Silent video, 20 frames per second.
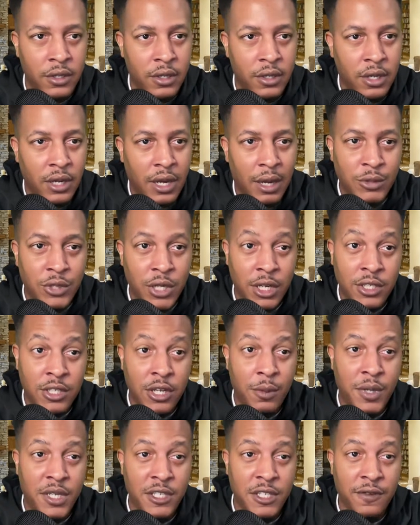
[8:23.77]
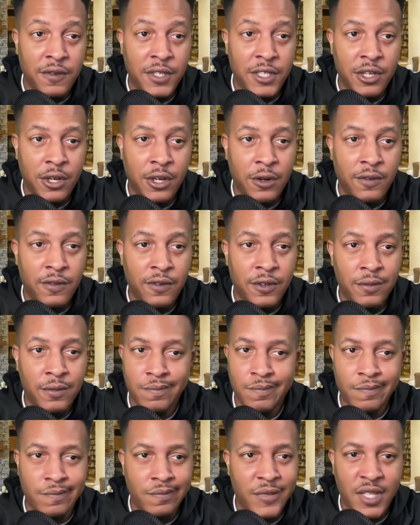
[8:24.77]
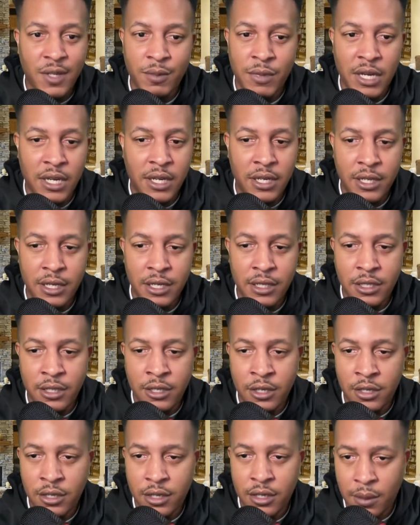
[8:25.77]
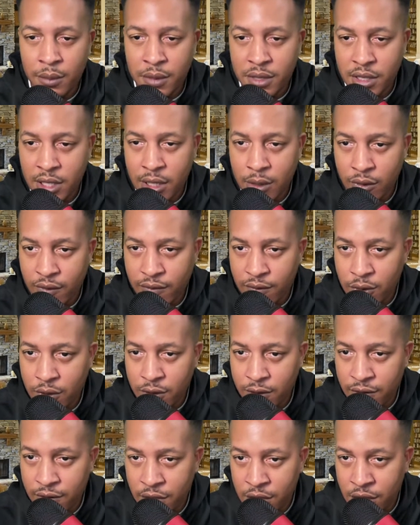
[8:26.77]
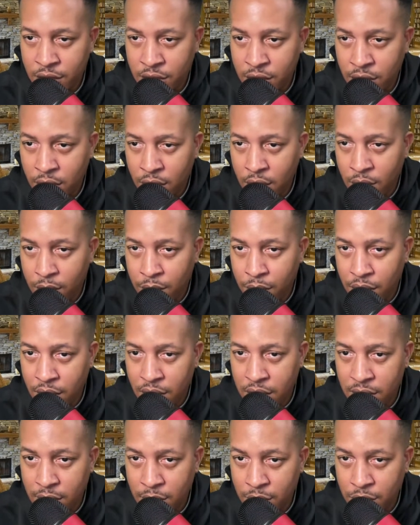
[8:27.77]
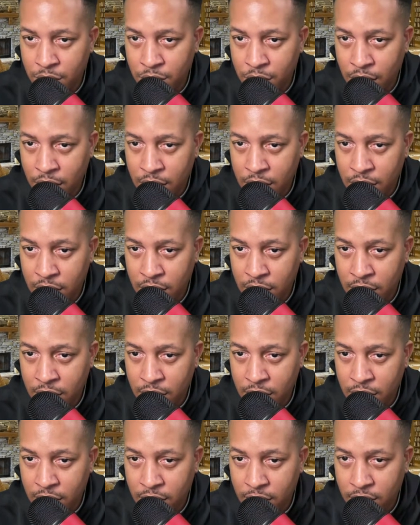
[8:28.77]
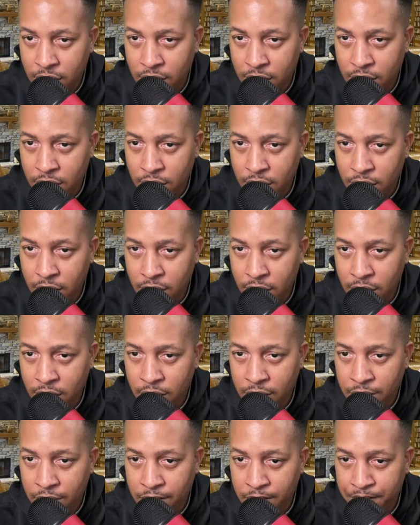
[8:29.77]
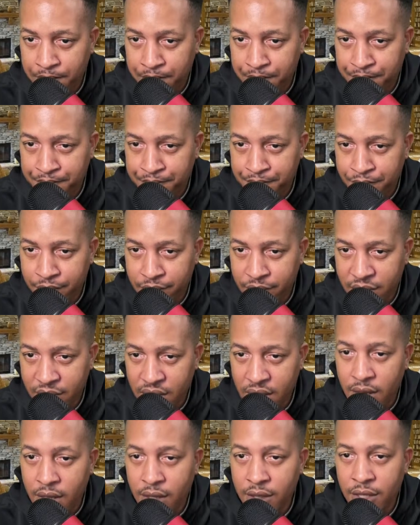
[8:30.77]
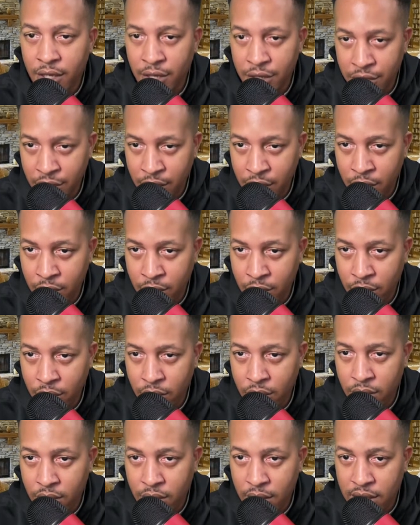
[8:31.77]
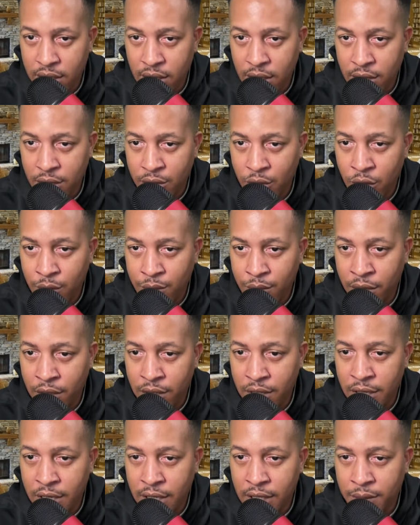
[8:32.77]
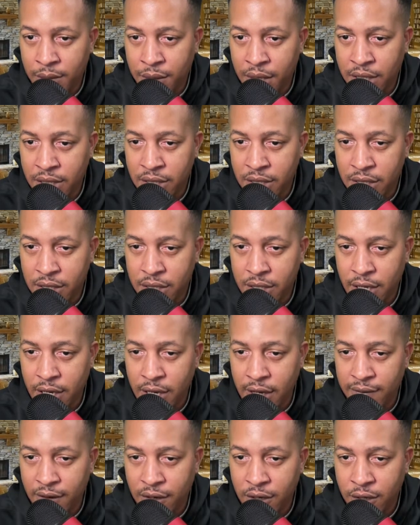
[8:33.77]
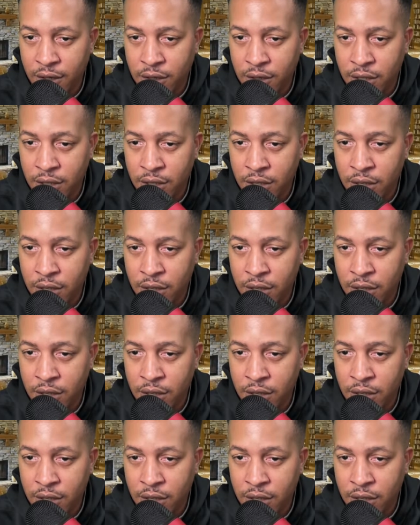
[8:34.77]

I'm trying to talk myself into over. I'm not gonna get there. I'm gonna stick with Vucevic, but let's see what you guys like. Um, there you go. That's how you do it, Mark. You got the -6.5 early.